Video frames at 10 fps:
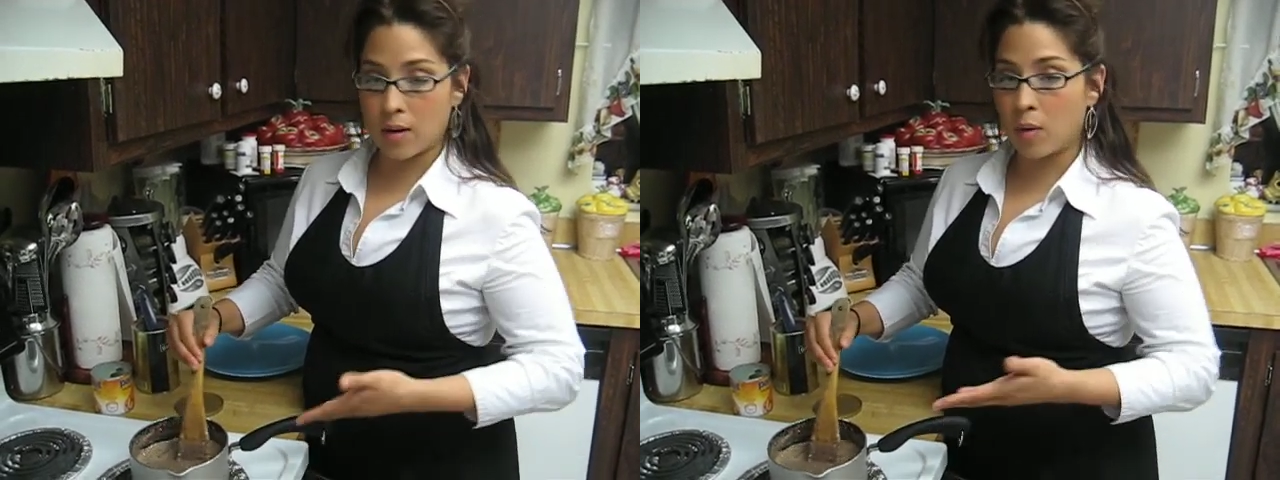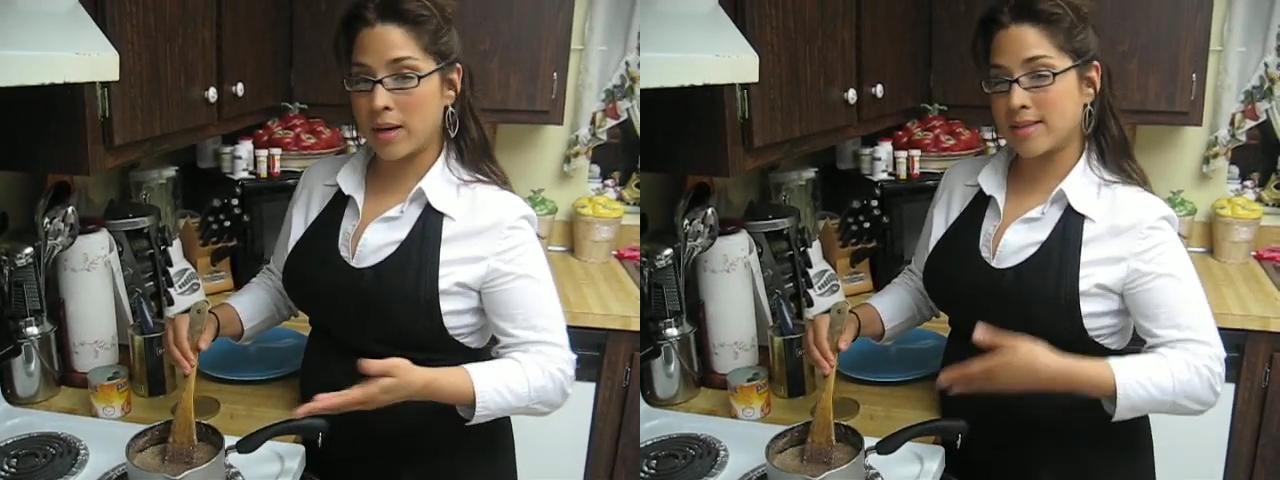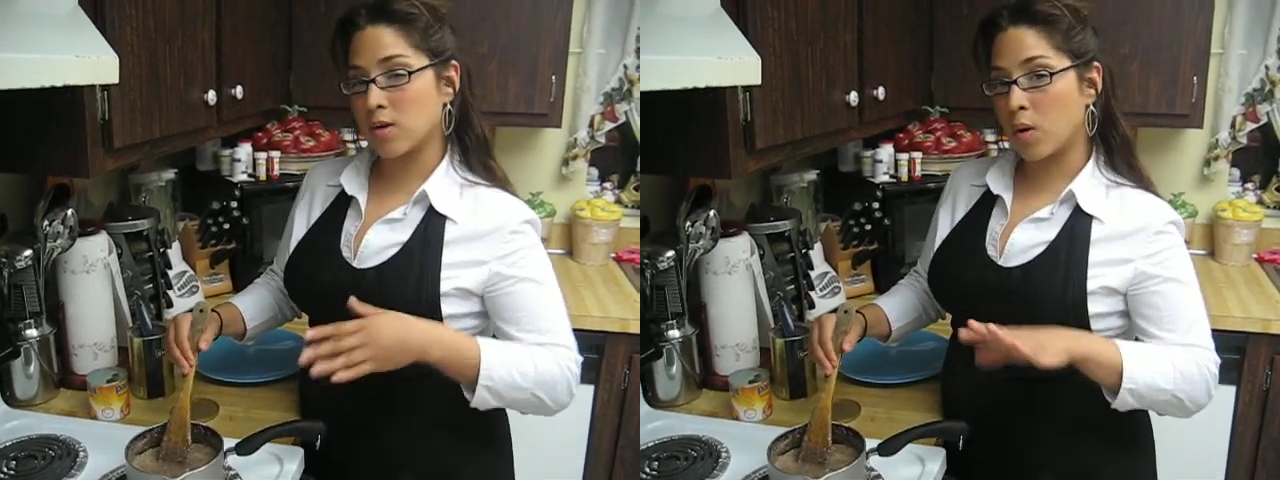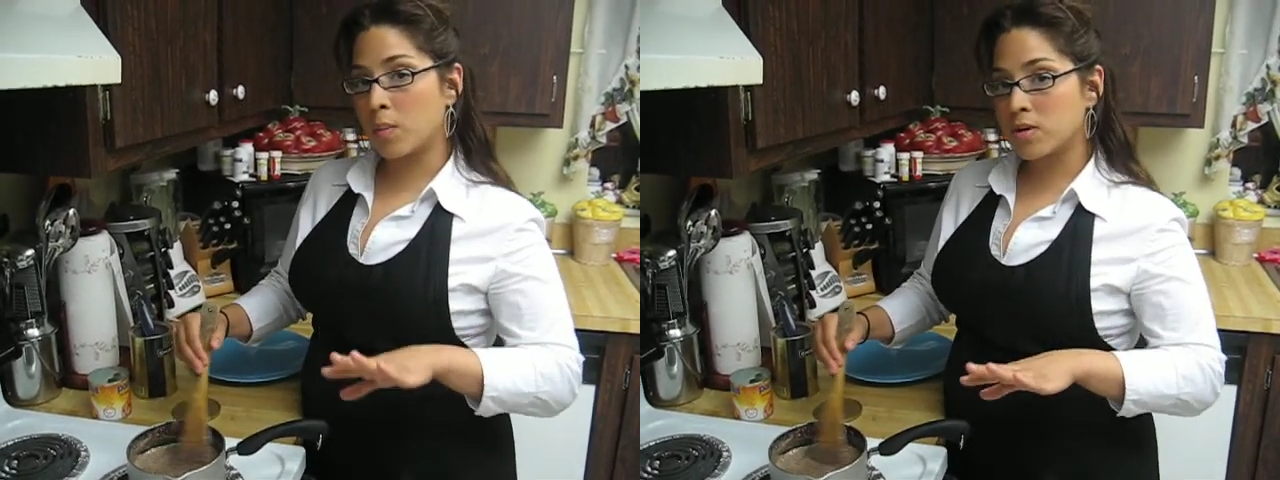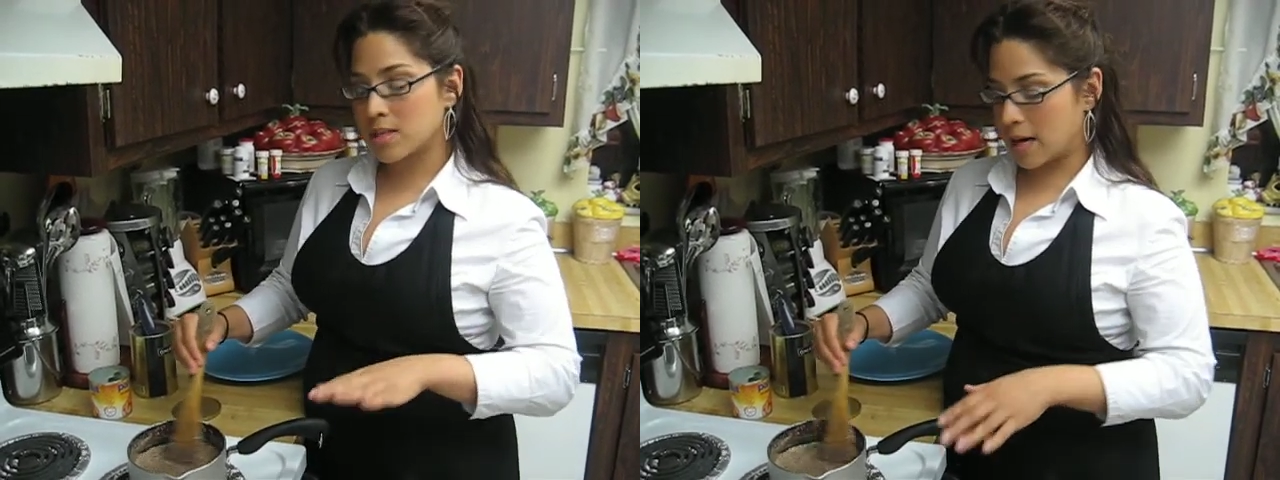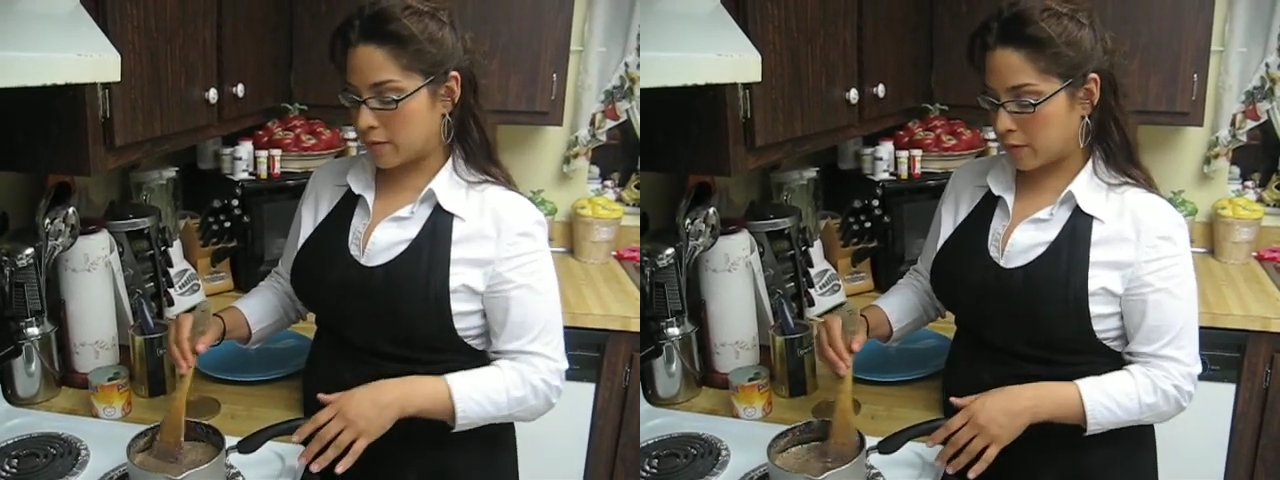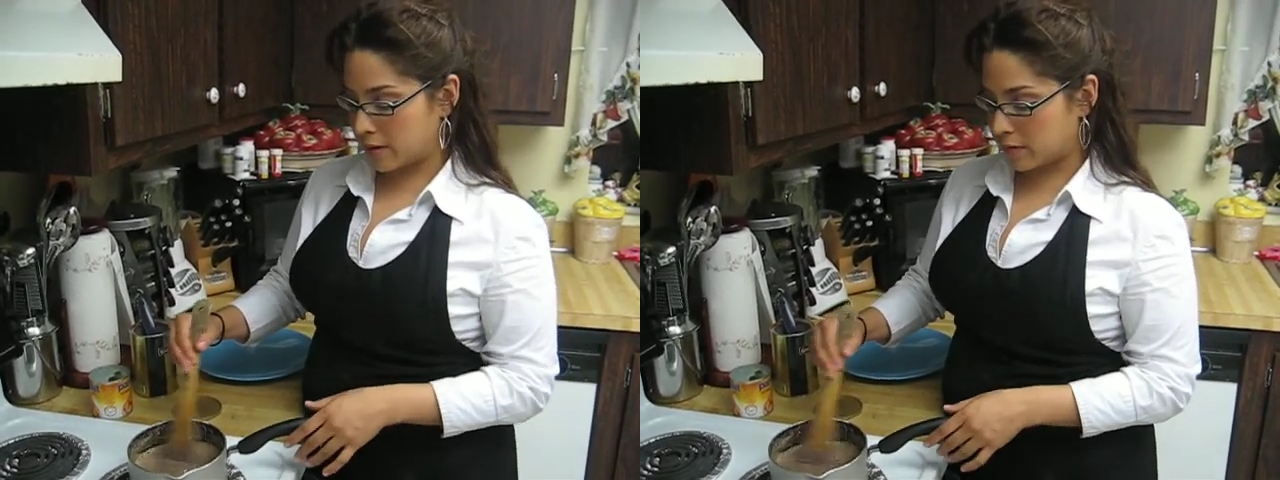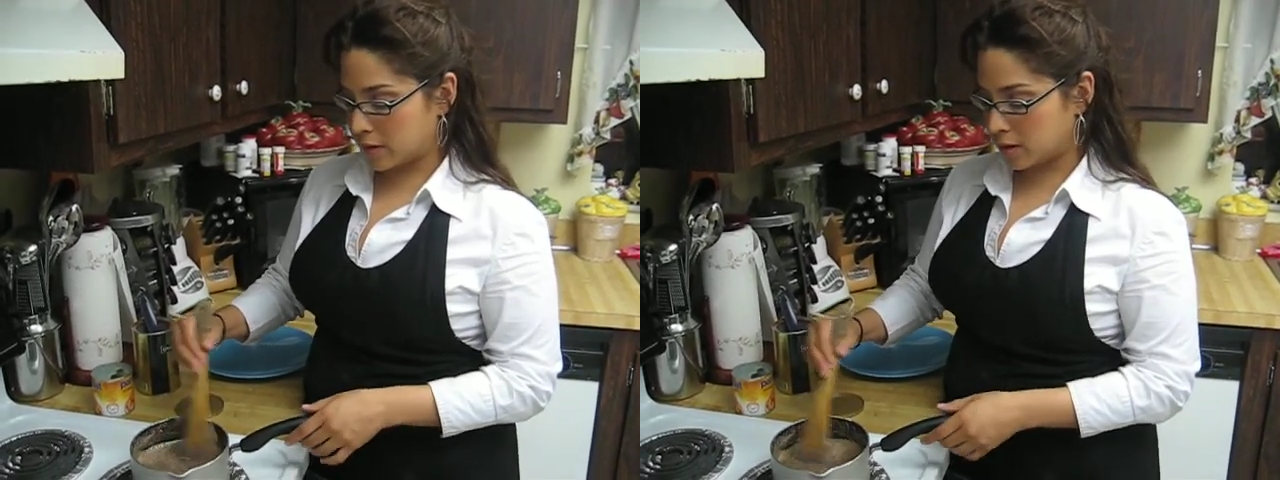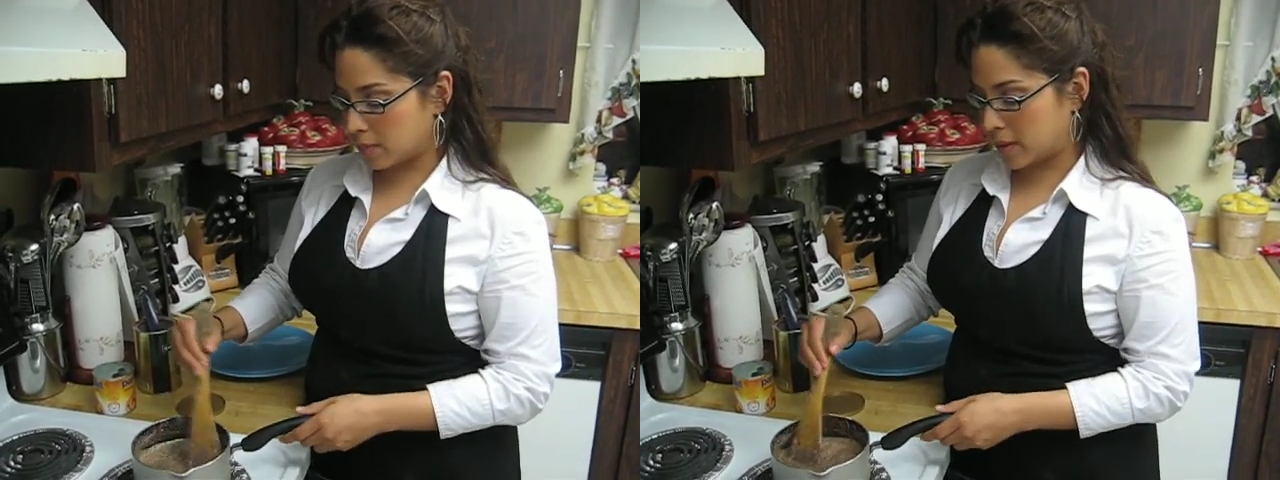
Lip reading: it's almost halfway filled,